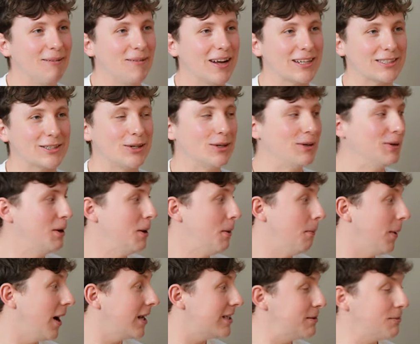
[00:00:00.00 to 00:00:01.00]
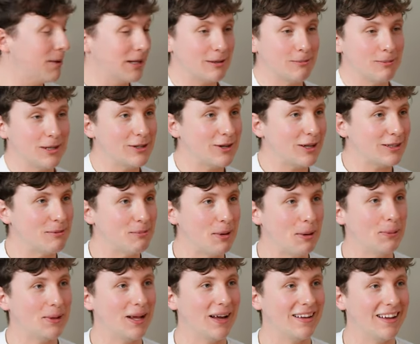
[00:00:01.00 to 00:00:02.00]
That's cool. But I actually met some interesting
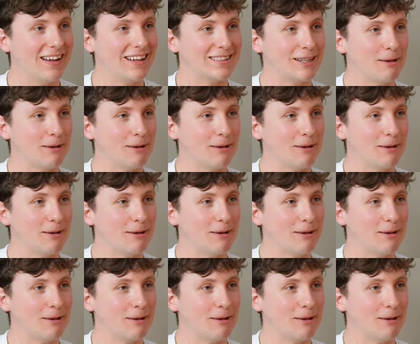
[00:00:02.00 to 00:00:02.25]
people down there.